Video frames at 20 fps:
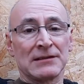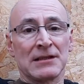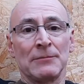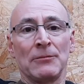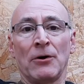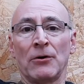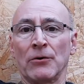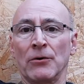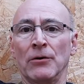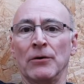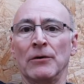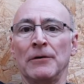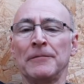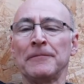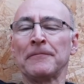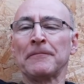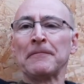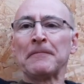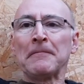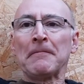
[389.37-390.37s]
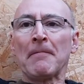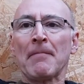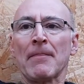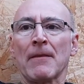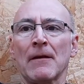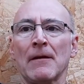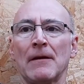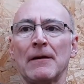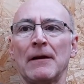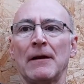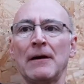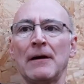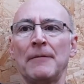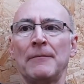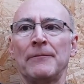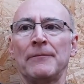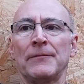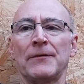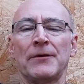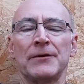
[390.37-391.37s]
tomorrow,
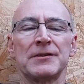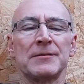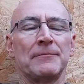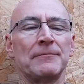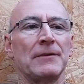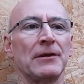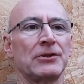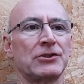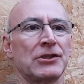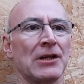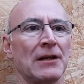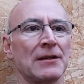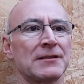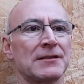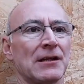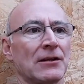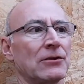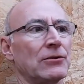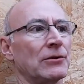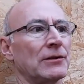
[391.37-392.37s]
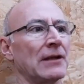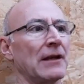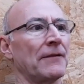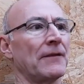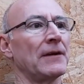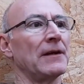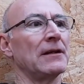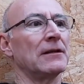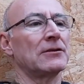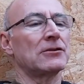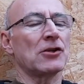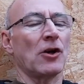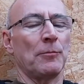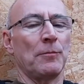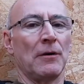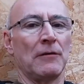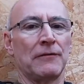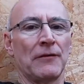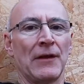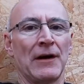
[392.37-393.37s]
there isn't a chance I could get the top
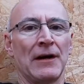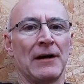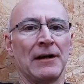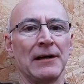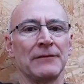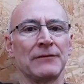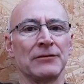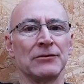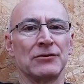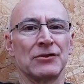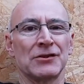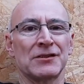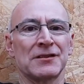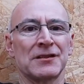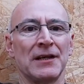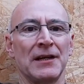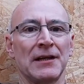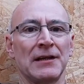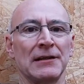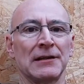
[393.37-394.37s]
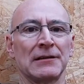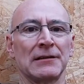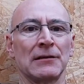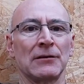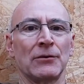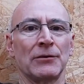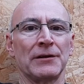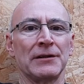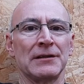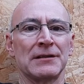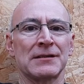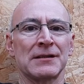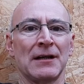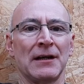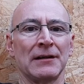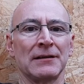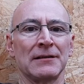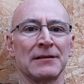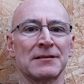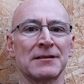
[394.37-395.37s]
off the hive and just take a little look
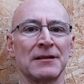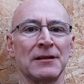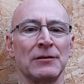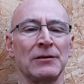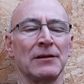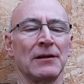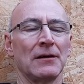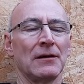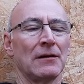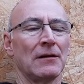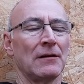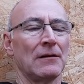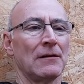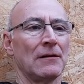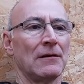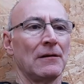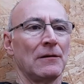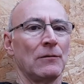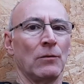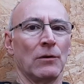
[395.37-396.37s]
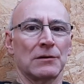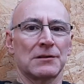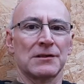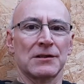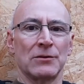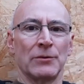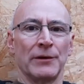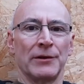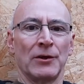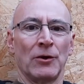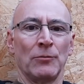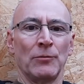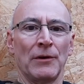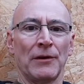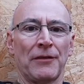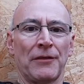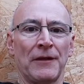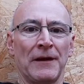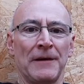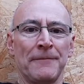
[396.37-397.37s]
inside and see what's going on
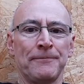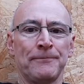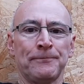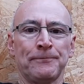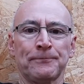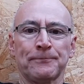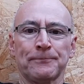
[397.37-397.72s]
with them.